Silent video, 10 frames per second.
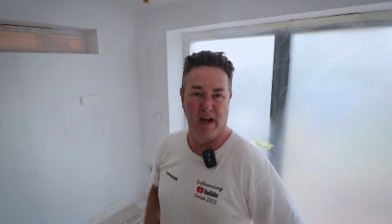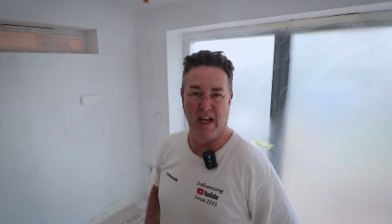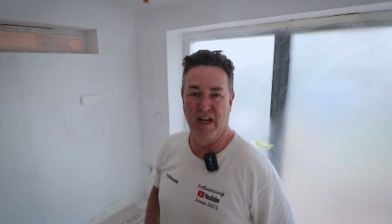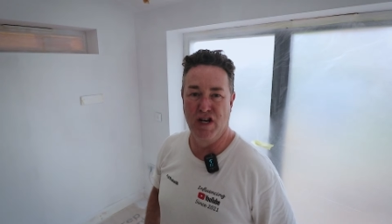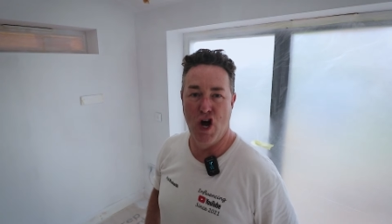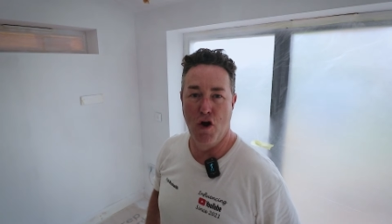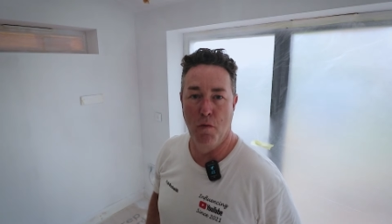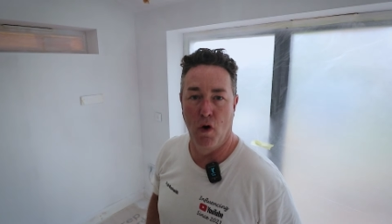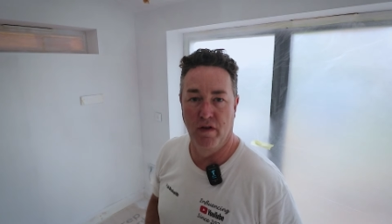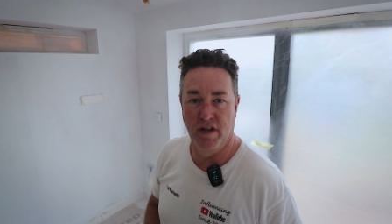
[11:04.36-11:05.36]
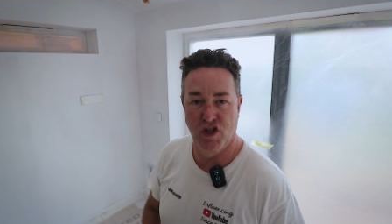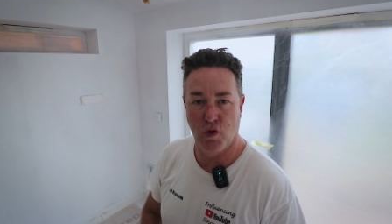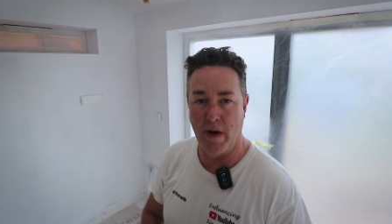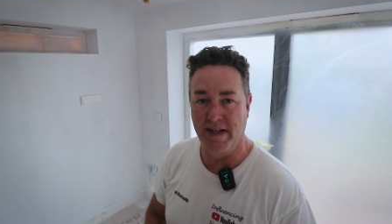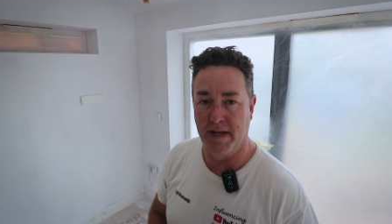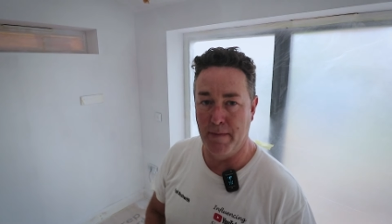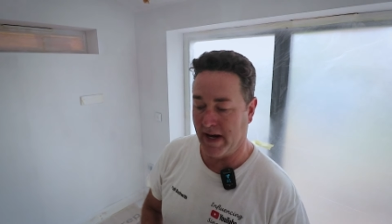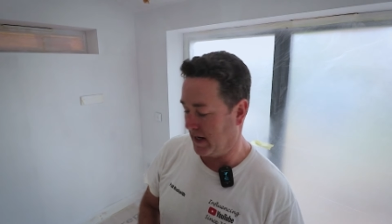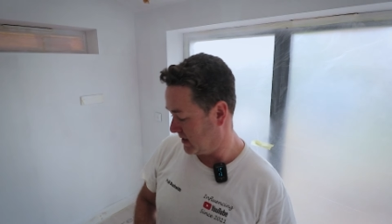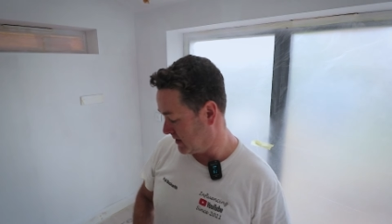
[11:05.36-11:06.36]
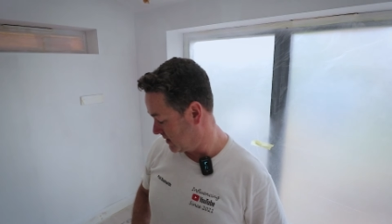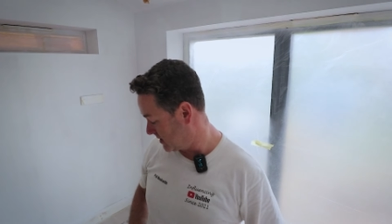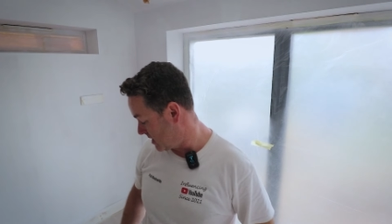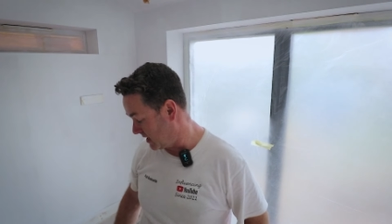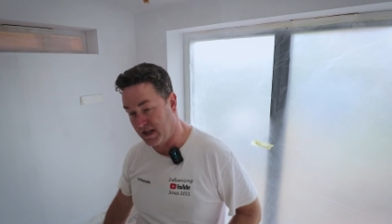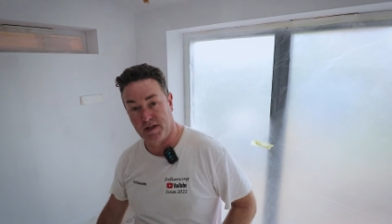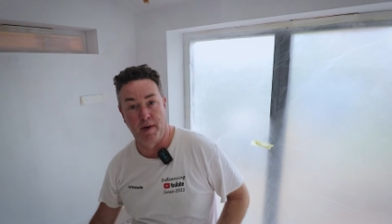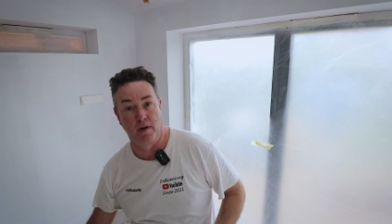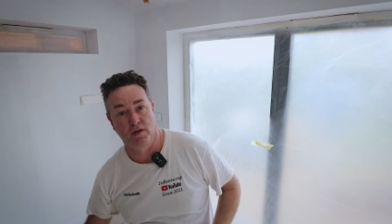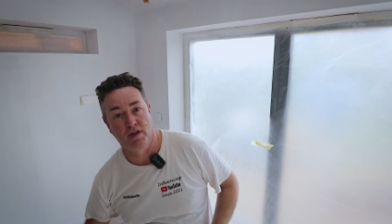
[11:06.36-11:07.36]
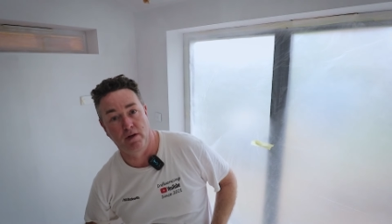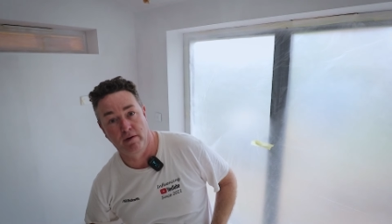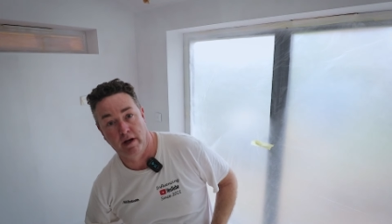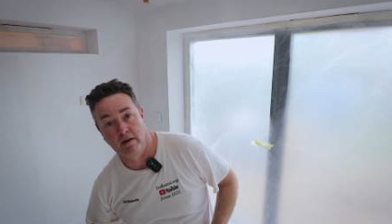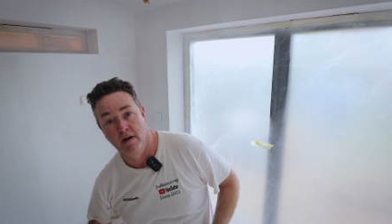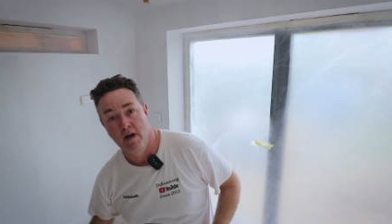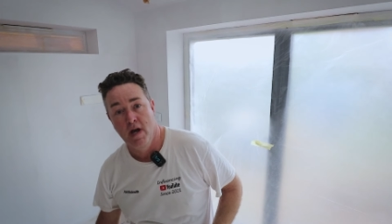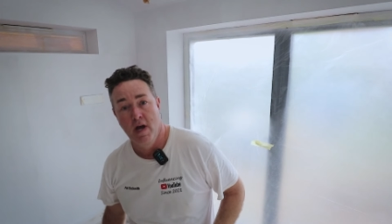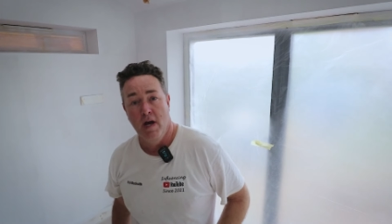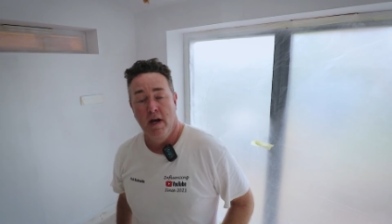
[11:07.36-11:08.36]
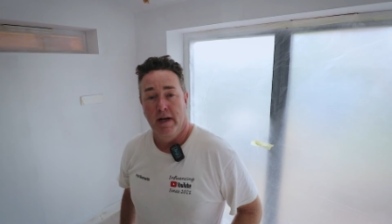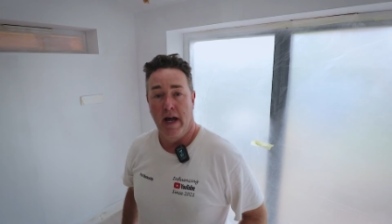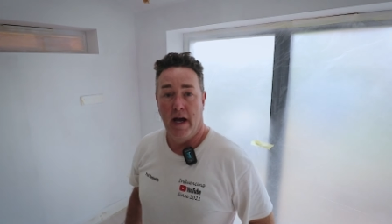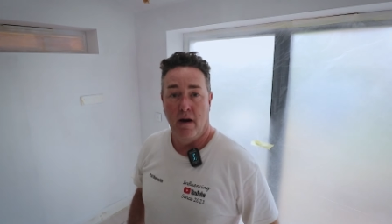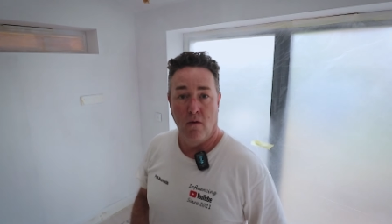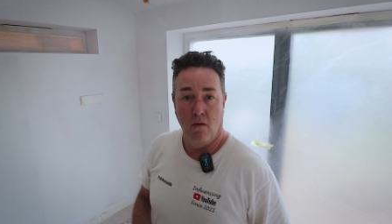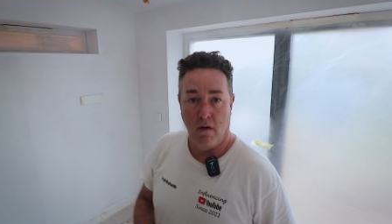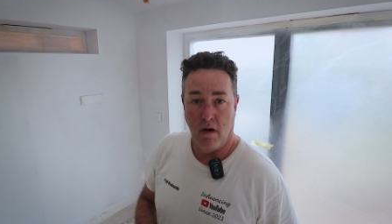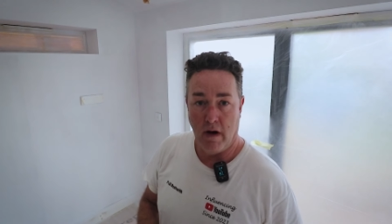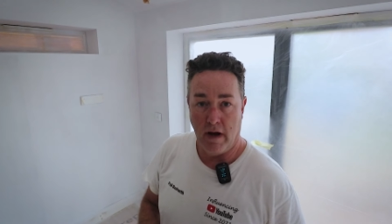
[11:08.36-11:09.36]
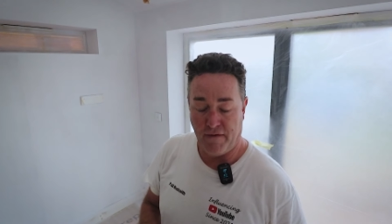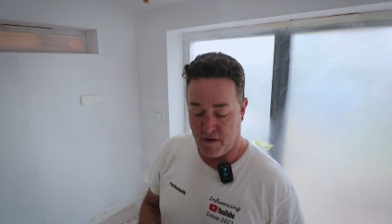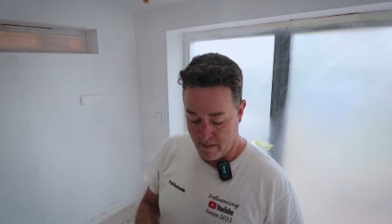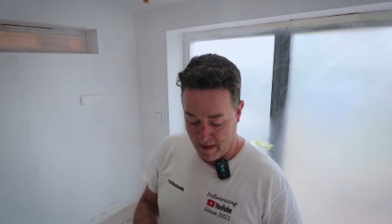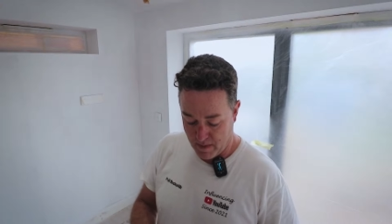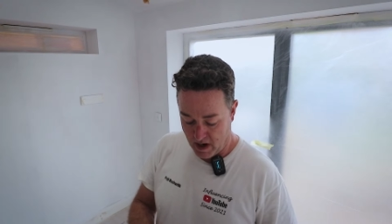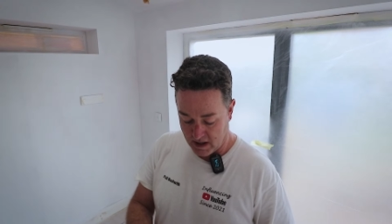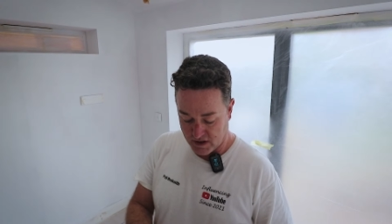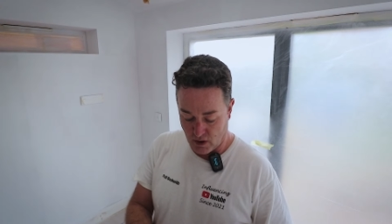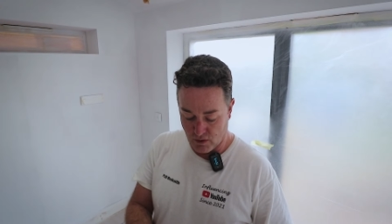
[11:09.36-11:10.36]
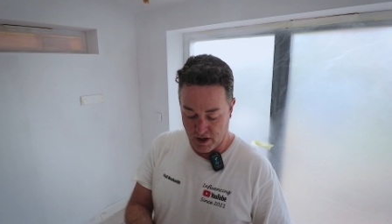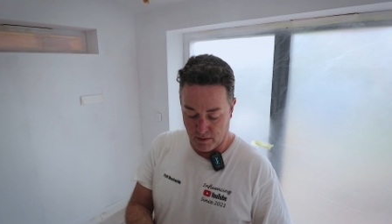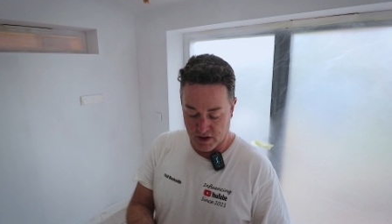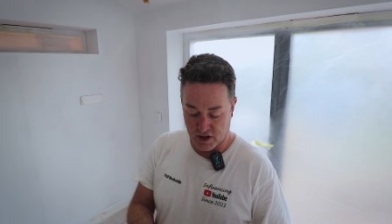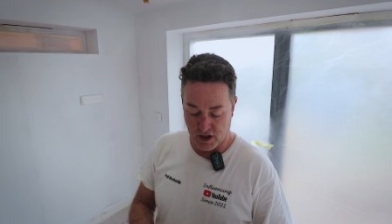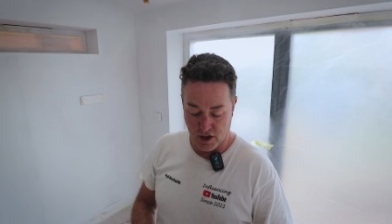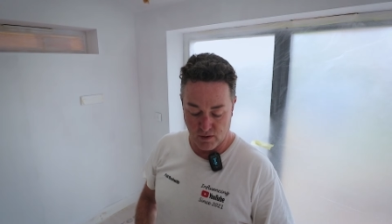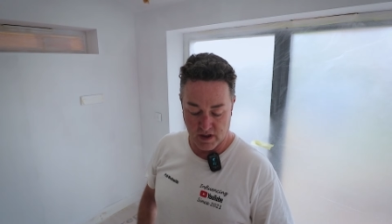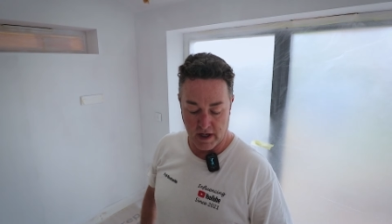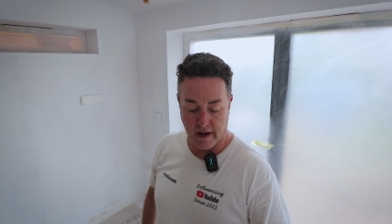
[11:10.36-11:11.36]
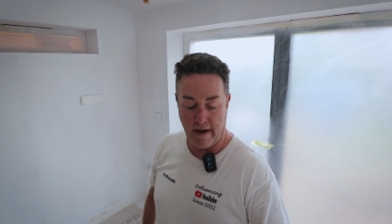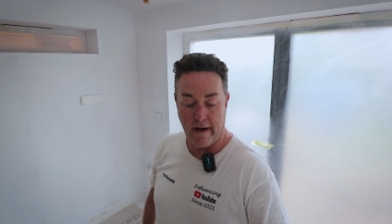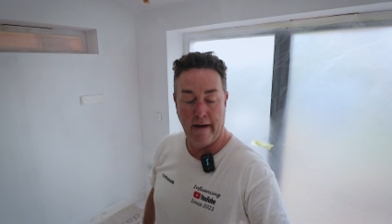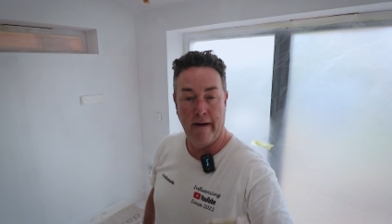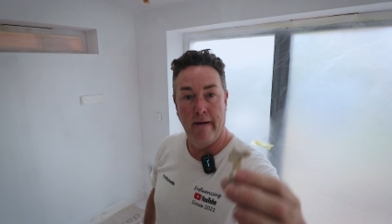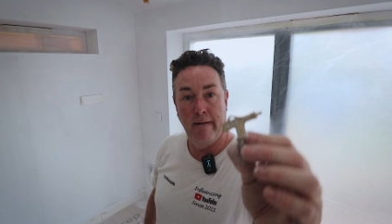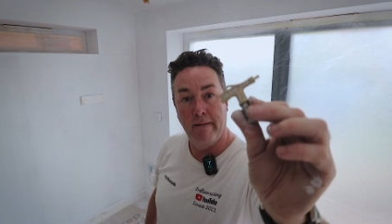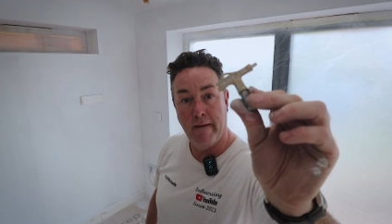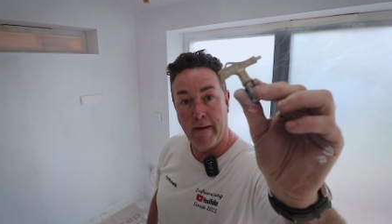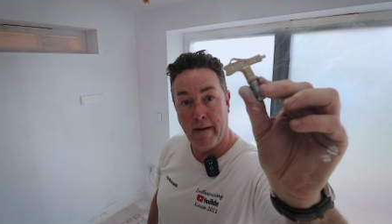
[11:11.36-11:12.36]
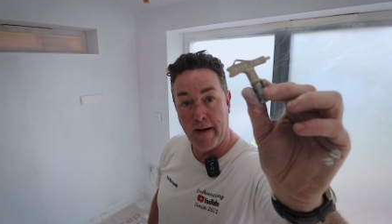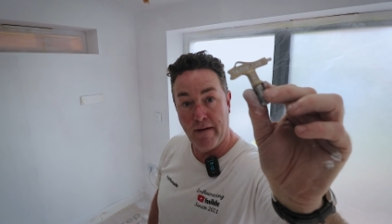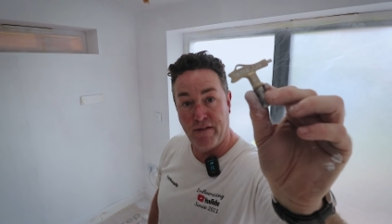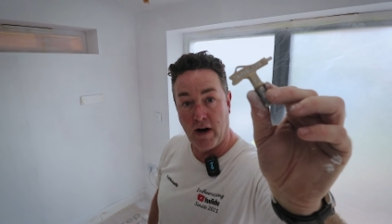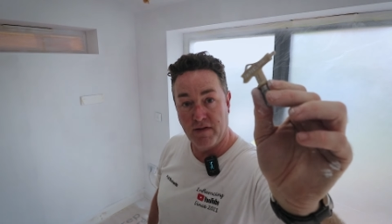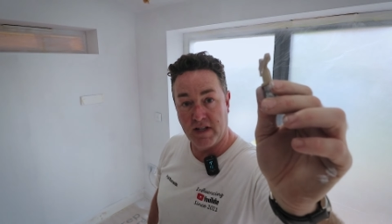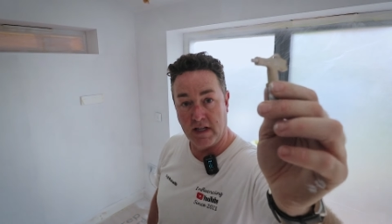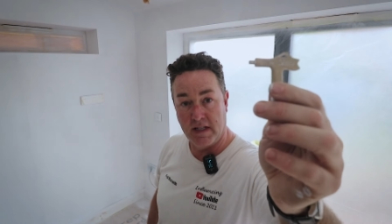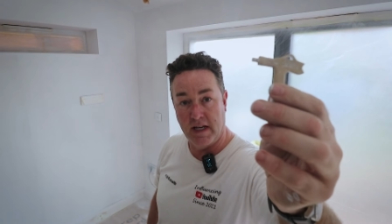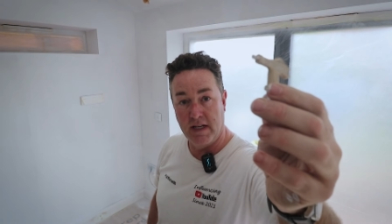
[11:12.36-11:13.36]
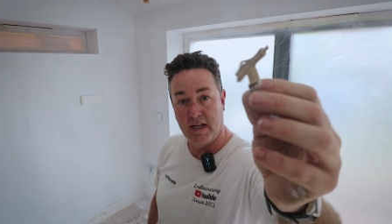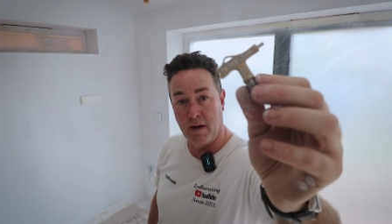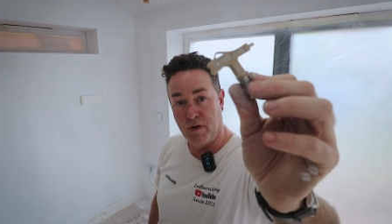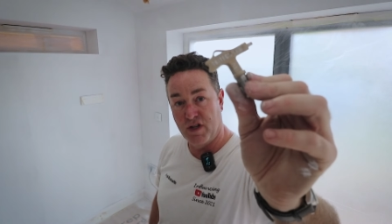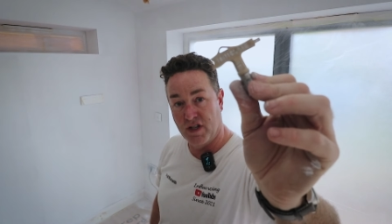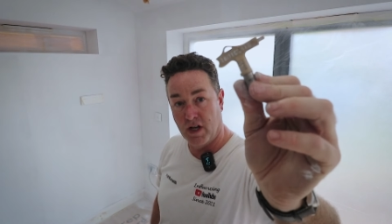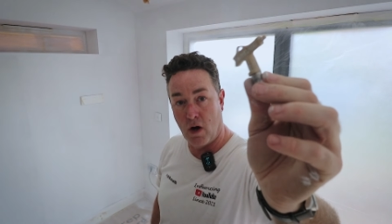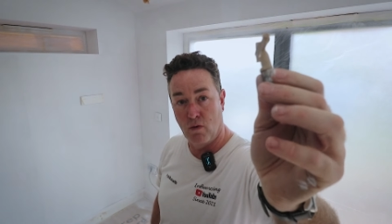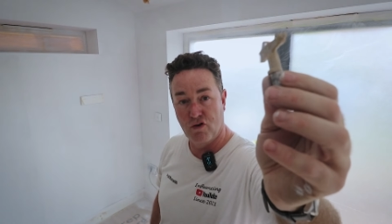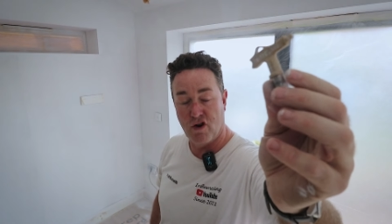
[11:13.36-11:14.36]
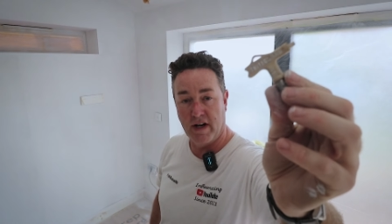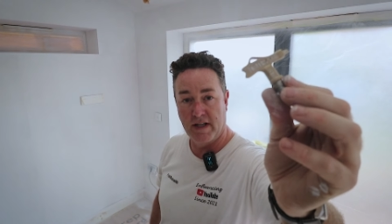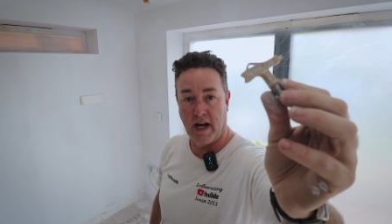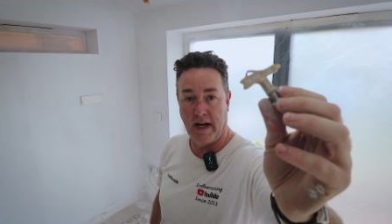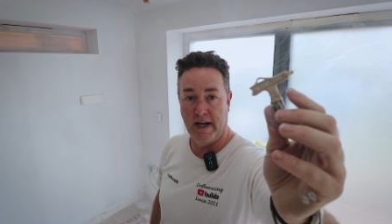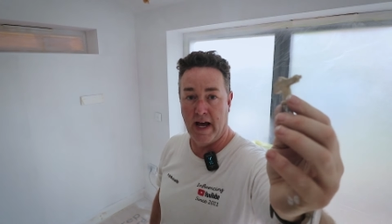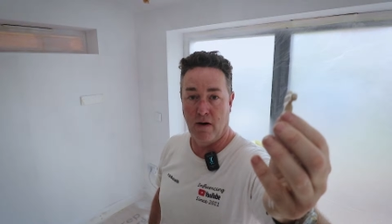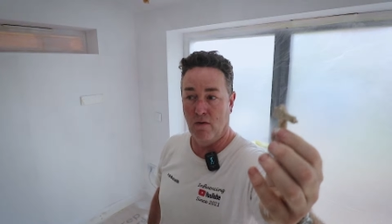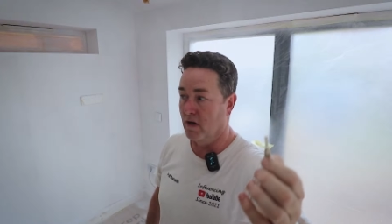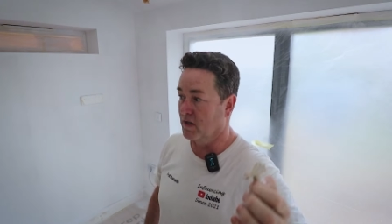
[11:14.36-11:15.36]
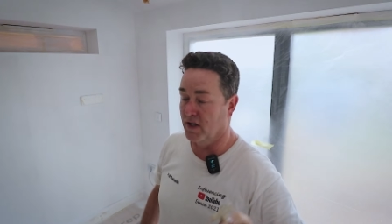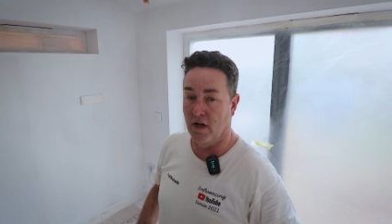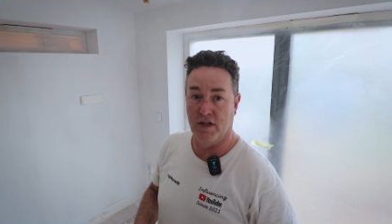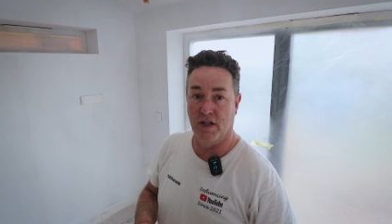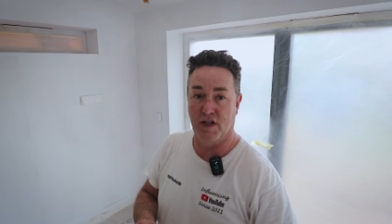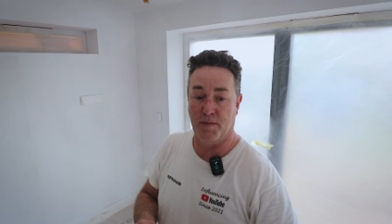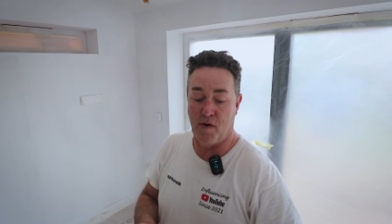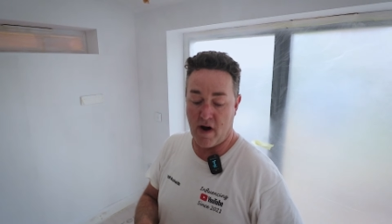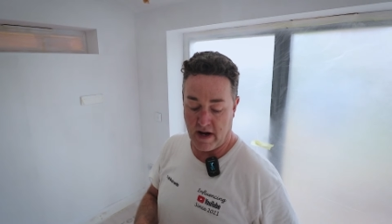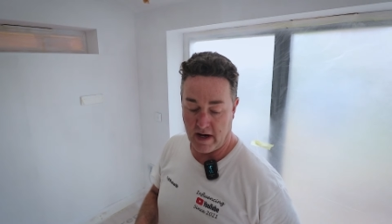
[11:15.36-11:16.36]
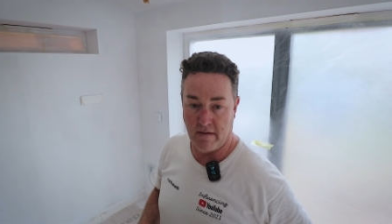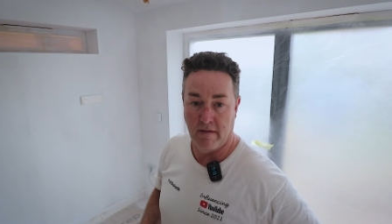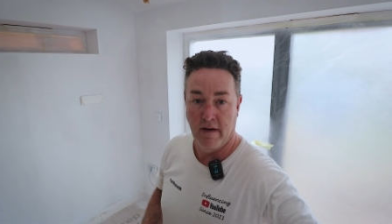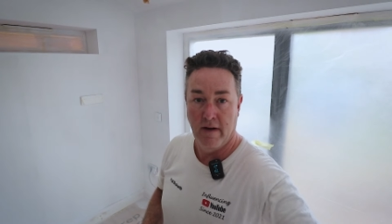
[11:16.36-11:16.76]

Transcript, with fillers: been no more than 20 minutes since I last spoke to you. Now, if you remember, I told you I was using uh, a, a 516 tip, which is the gold Tritech. Now, I started spraying,